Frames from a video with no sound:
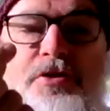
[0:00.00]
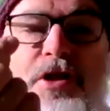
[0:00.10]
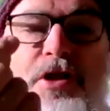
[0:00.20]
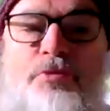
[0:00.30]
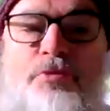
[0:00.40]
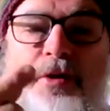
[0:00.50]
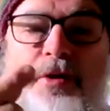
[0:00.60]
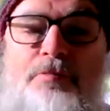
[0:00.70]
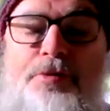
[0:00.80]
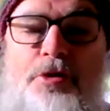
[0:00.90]
red pill
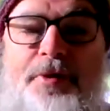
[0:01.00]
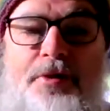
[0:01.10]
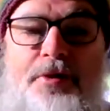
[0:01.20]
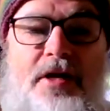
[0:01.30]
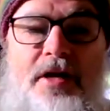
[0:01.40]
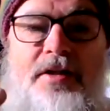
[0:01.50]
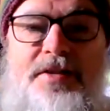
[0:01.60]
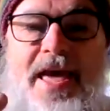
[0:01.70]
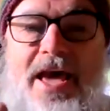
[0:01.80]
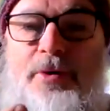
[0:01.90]
or blue pill.
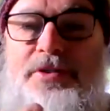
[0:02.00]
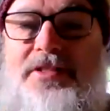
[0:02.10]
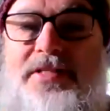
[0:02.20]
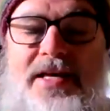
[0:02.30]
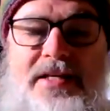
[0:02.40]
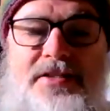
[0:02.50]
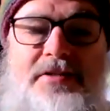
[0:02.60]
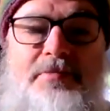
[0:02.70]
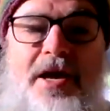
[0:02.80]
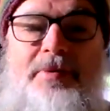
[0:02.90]
Now it's
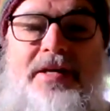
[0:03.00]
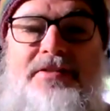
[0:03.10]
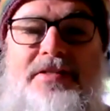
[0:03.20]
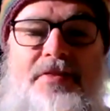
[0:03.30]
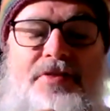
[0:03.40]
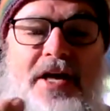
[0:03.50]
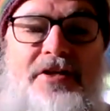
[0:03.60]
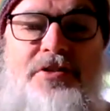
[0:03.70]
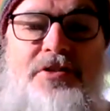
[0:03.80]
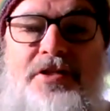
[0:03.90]
this. Maybe in ten
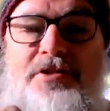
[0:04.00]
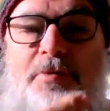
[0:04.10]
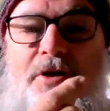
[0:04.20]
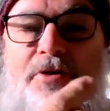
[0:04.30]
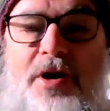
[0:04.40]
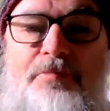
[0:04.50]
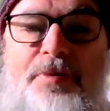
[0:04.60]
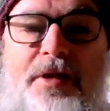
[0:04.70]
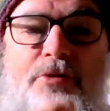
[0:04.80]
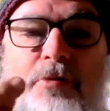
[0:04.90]
thousand years, there'll be a
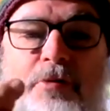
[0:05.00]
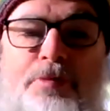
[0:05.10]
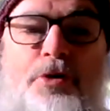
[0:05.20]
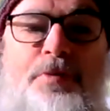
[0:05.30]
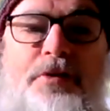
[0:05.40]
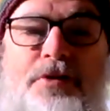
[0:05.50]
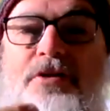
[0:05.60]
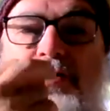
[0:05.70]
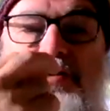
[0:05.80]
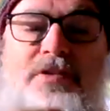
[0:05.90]
red pill or a blue pill. You
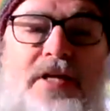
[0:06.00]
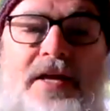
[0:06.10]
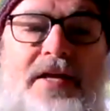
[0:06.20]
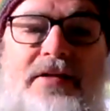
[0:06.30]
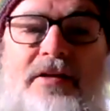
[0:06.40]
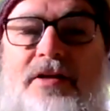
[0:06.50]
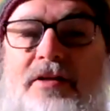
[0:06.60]
can just take it and